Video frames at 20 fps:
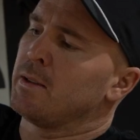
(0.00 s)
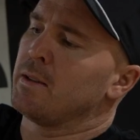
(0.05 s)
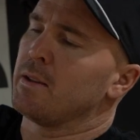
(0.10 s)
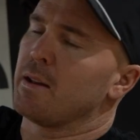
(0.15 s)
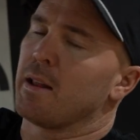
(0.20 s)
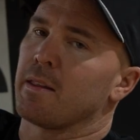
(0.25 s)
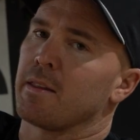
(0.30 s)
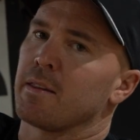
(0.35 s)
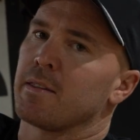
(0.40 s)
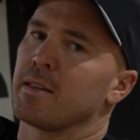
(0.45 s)

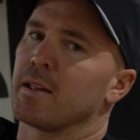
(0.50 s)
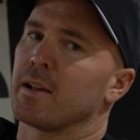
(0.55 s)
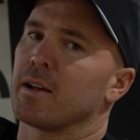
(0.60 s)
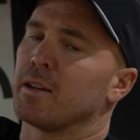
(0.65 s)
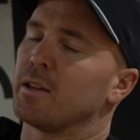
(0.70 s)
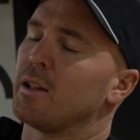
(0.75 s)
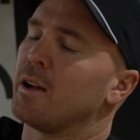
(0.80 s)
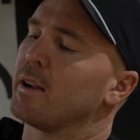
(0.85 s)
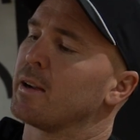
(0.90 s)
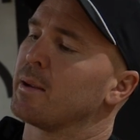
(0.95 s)
Another thing I
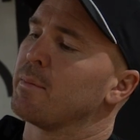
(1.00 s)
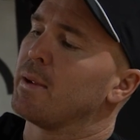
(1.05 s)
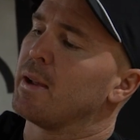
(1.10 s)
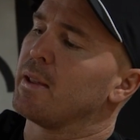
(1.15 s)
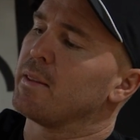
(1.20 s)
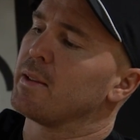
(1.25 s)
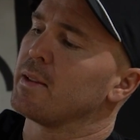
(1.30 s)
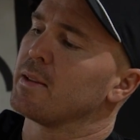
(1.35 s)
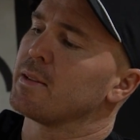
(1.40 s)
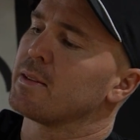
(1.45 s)
like
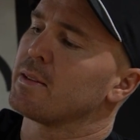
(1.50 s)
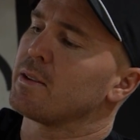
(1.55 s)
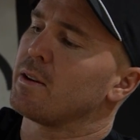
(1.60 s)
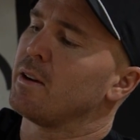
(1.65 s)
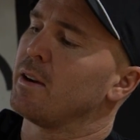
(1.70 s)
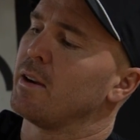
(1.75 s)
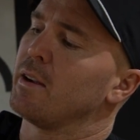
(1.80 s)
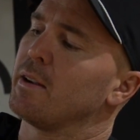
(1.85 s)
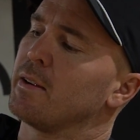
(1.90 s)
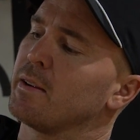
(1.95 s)
about this,
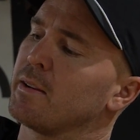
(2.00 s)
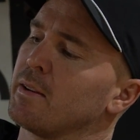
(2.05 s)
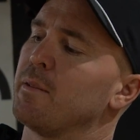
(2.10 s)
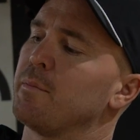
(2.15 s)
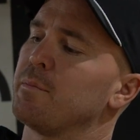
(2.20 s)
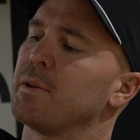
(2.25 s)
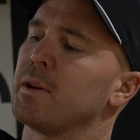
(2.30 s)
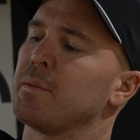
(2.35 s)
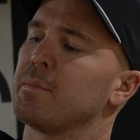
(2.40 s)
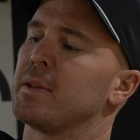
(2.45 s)

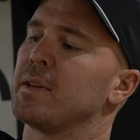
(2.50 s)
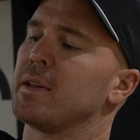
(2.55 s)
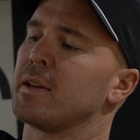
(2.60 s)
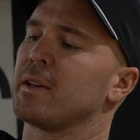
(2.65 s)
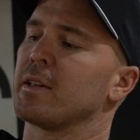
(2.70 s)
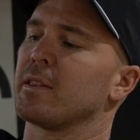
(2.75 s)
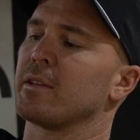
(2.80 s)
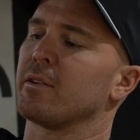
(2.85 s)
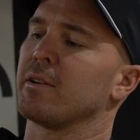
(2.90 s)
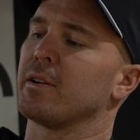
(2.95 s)
I'm pretty
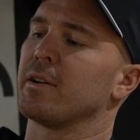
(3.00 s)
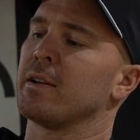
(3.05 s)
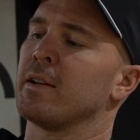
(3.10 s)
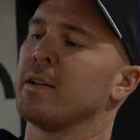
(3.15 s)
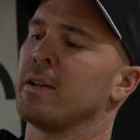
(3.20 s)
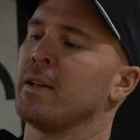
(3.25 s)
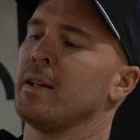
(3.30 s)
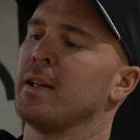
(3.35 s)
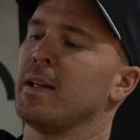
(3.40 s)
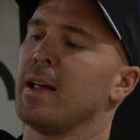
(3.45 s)
particular on
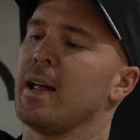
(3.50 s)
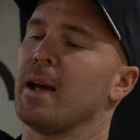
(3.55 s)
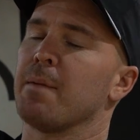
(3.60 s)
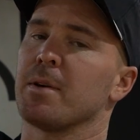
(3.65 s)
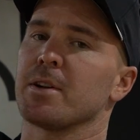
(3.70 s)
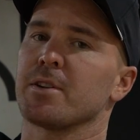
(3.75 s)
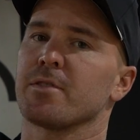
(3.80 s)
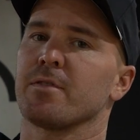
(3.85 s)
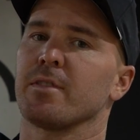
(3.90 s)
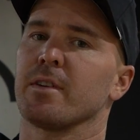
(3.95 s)
how
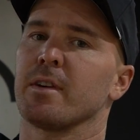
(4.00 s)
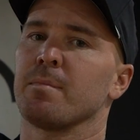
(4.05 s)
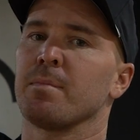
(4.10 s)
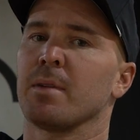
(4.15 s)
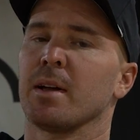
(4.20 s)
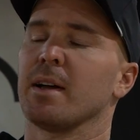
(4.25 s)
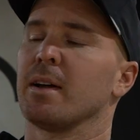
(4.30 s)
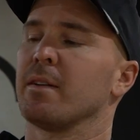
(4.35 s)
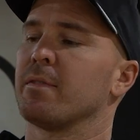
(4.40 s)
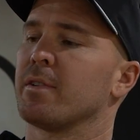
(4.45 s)
much free
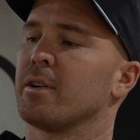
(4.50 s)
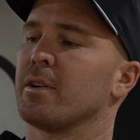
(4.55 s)
play I've